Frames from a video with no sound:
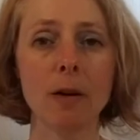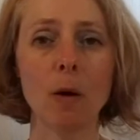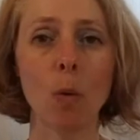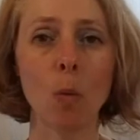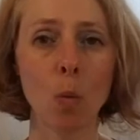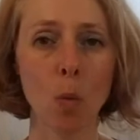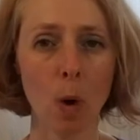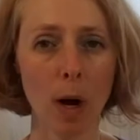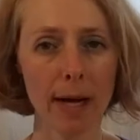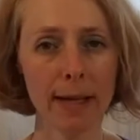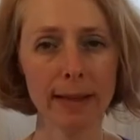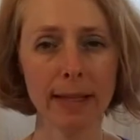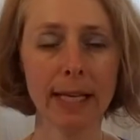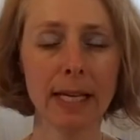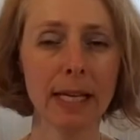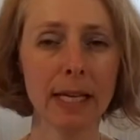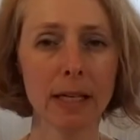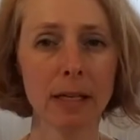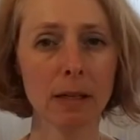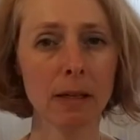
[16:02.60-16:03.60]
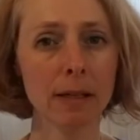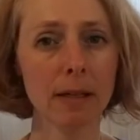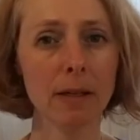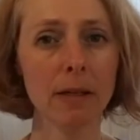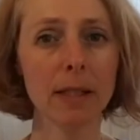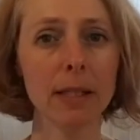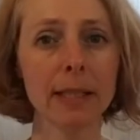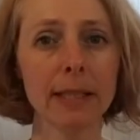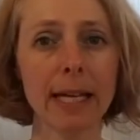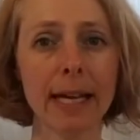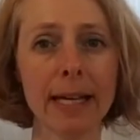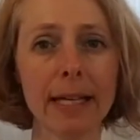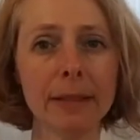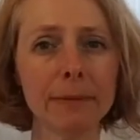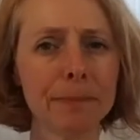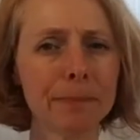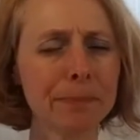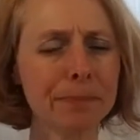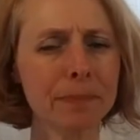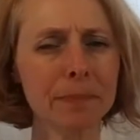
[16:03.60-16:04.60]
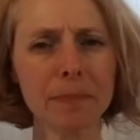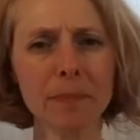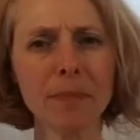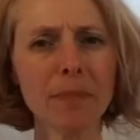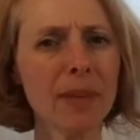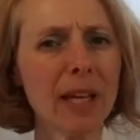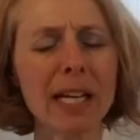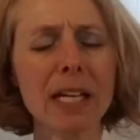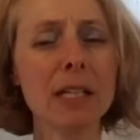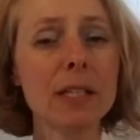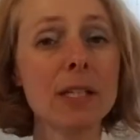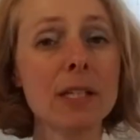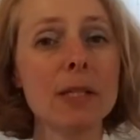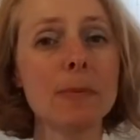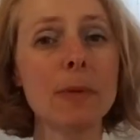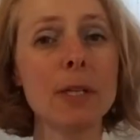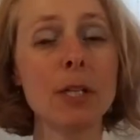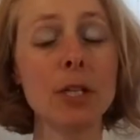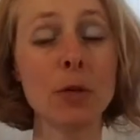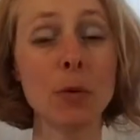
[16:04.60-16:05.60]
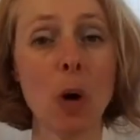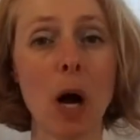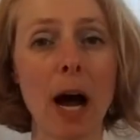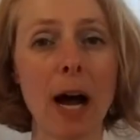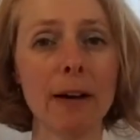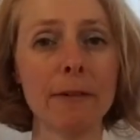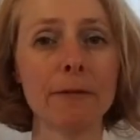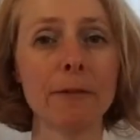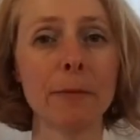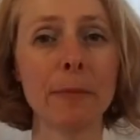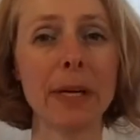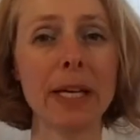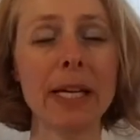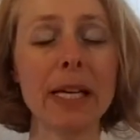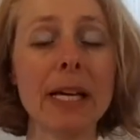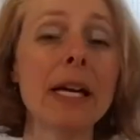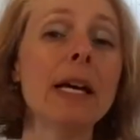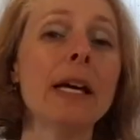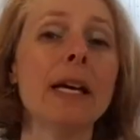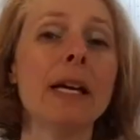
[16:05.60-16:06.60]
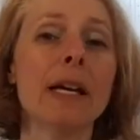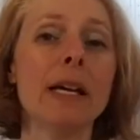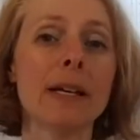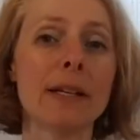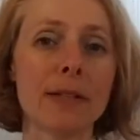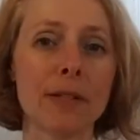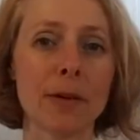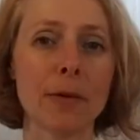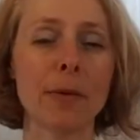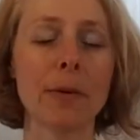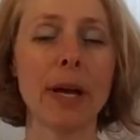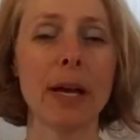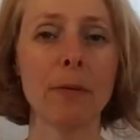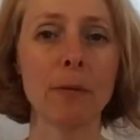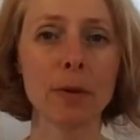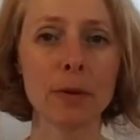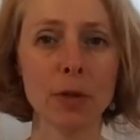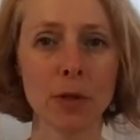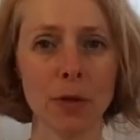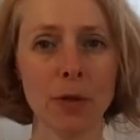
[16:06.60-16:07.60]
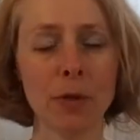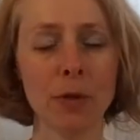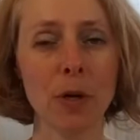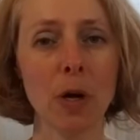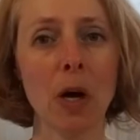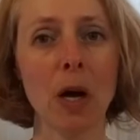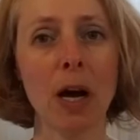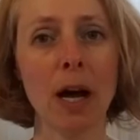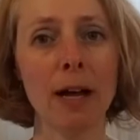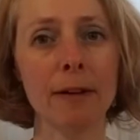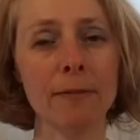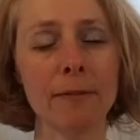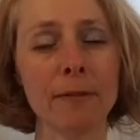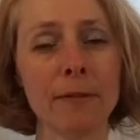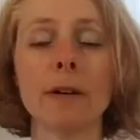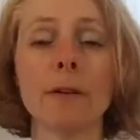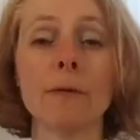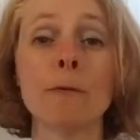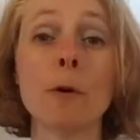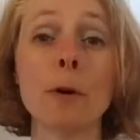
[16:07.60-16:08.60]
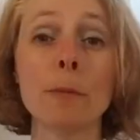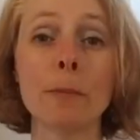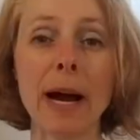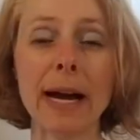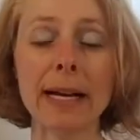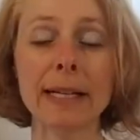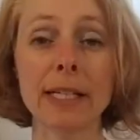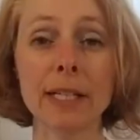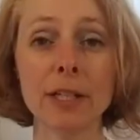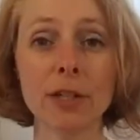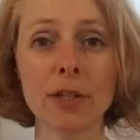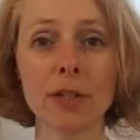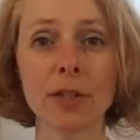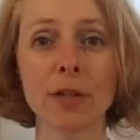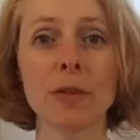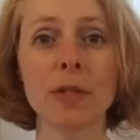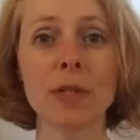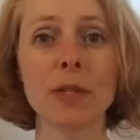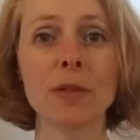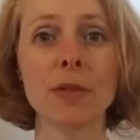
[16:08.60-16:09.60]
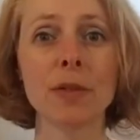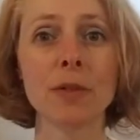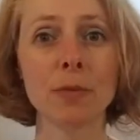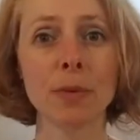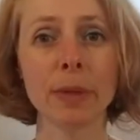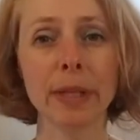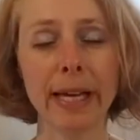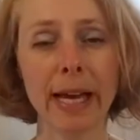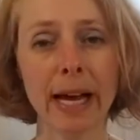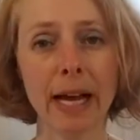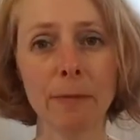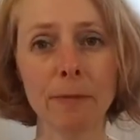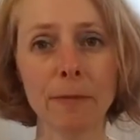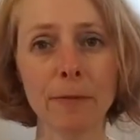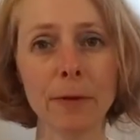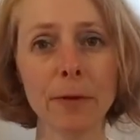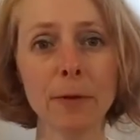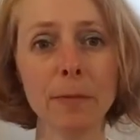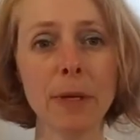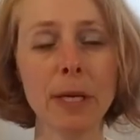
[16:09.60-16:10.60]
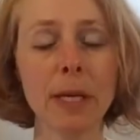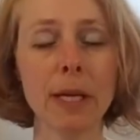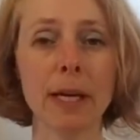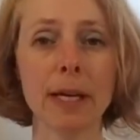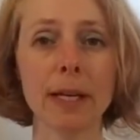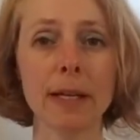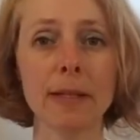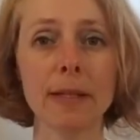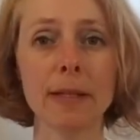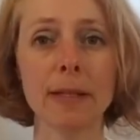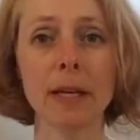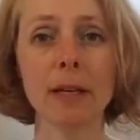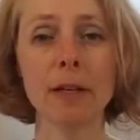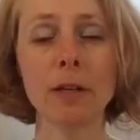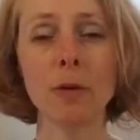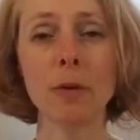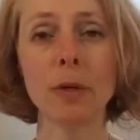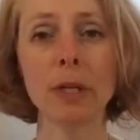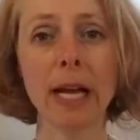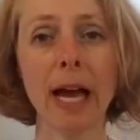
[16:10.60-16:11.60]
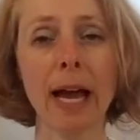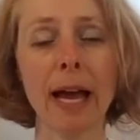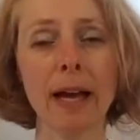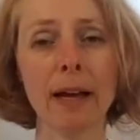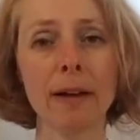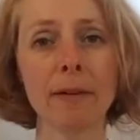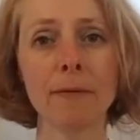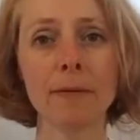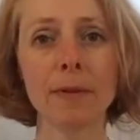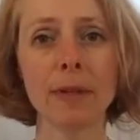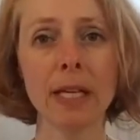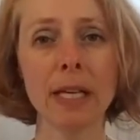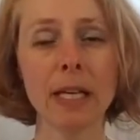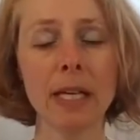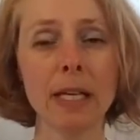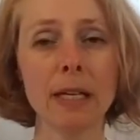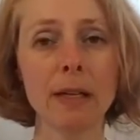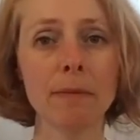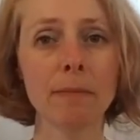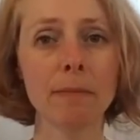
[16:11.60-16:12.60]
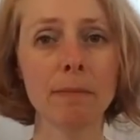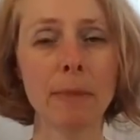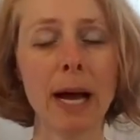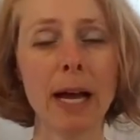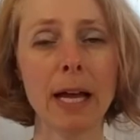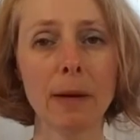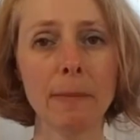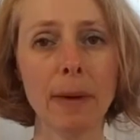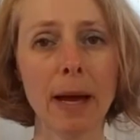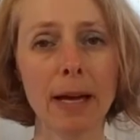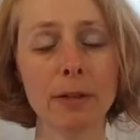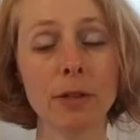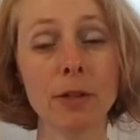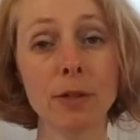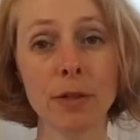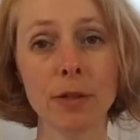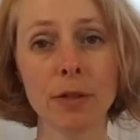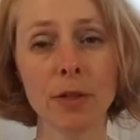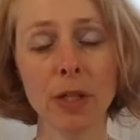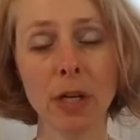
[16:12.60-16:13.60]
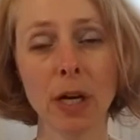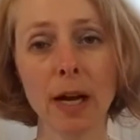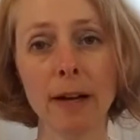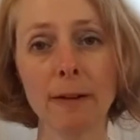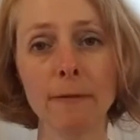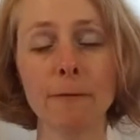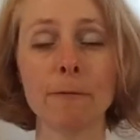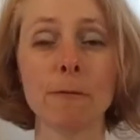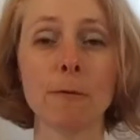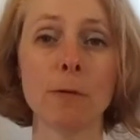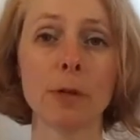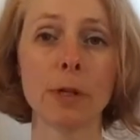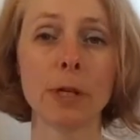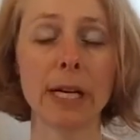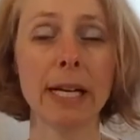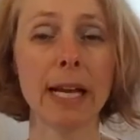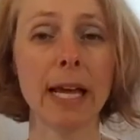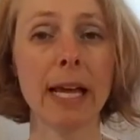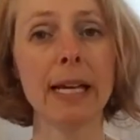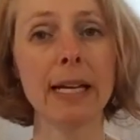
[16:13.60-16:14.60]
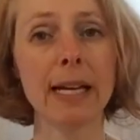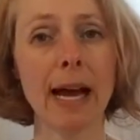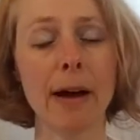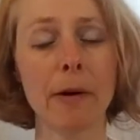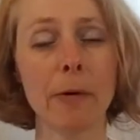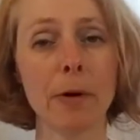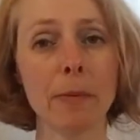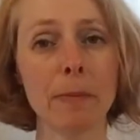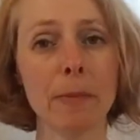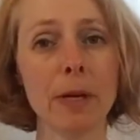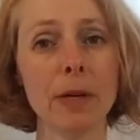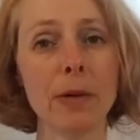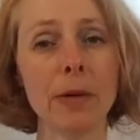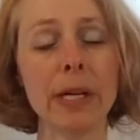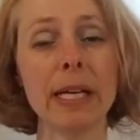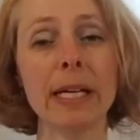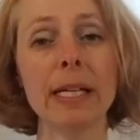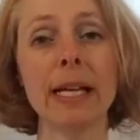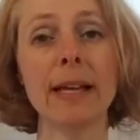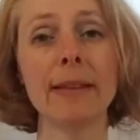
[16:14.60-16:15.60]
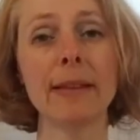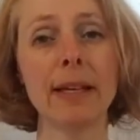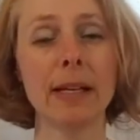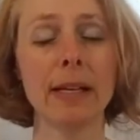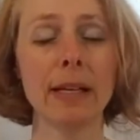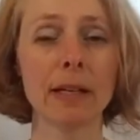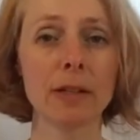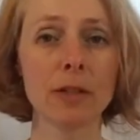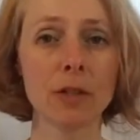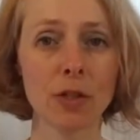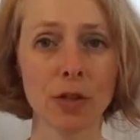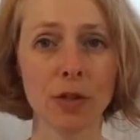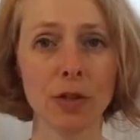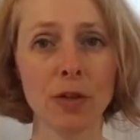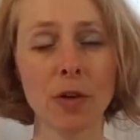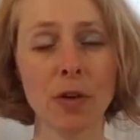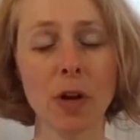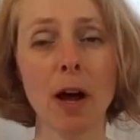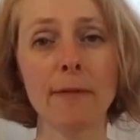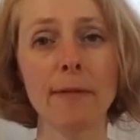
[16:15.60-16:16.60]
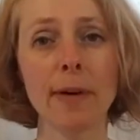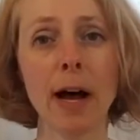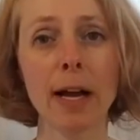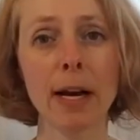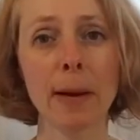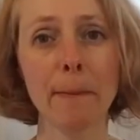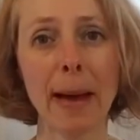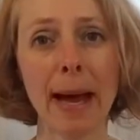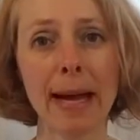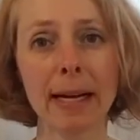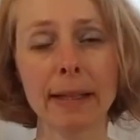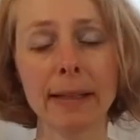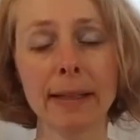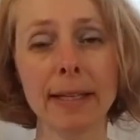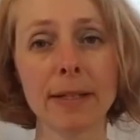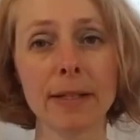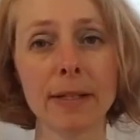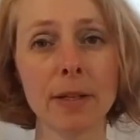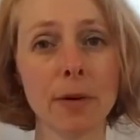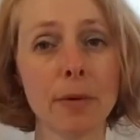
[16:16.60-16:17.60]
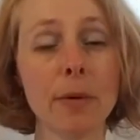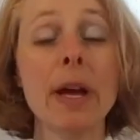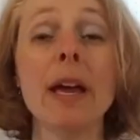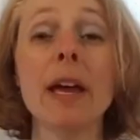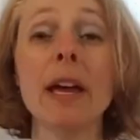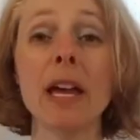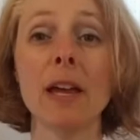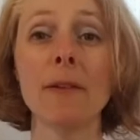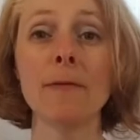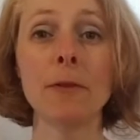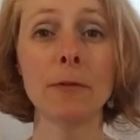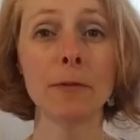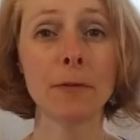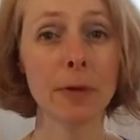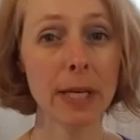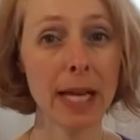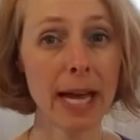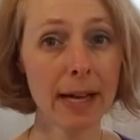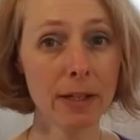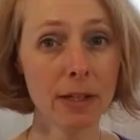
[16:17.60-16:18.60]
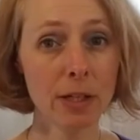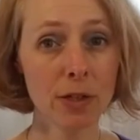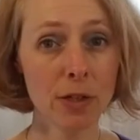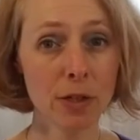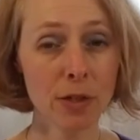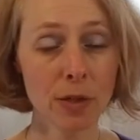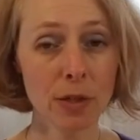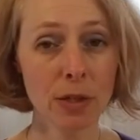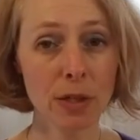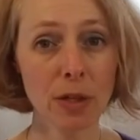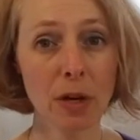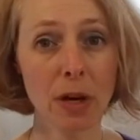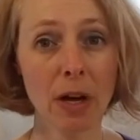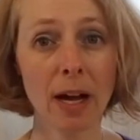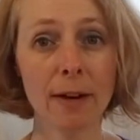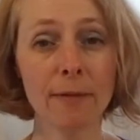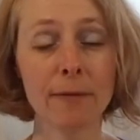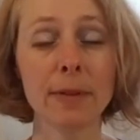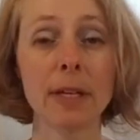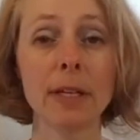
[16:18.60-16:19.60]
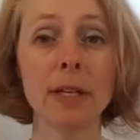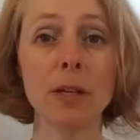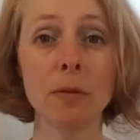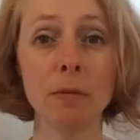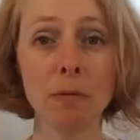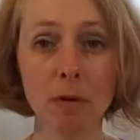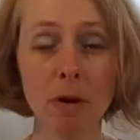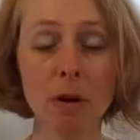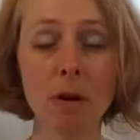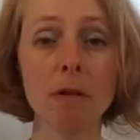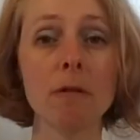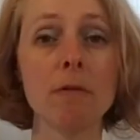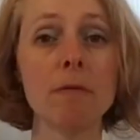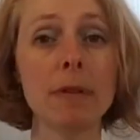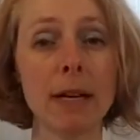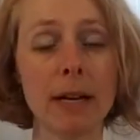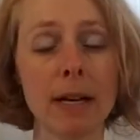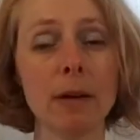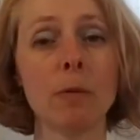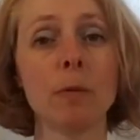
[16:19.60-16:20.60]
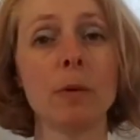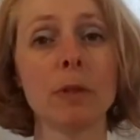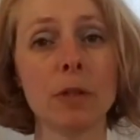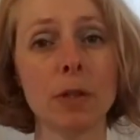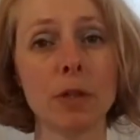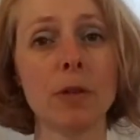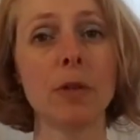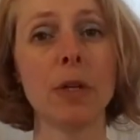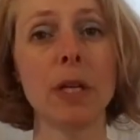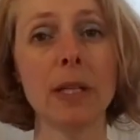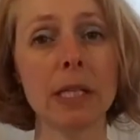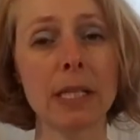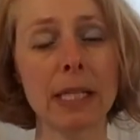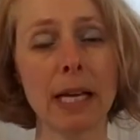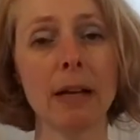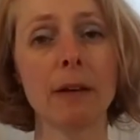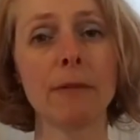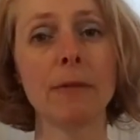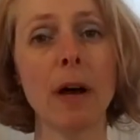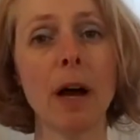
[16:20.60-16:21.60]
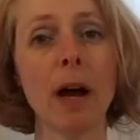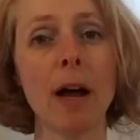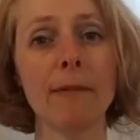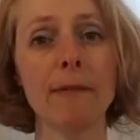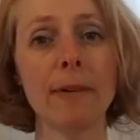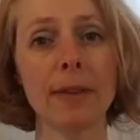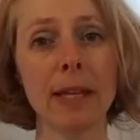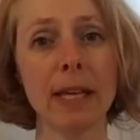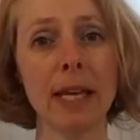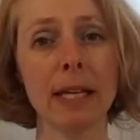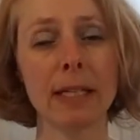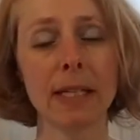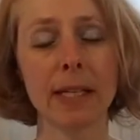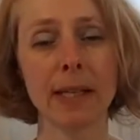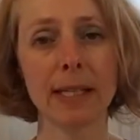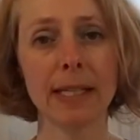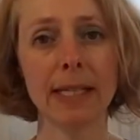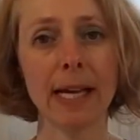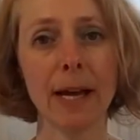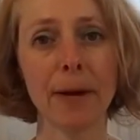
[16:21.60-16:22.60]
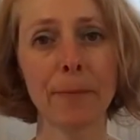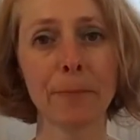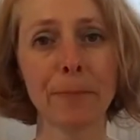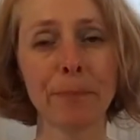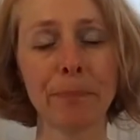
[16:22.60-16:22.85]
want the heat on all night. It'll just be too hot for me, so it will turn off. For practitioners, this is really helpful because you can have the biomat turned on for an 8-hour period and then it'll turn off automatically. So if you forget to turn it off, then you know that it will turn itself off at the end of the day.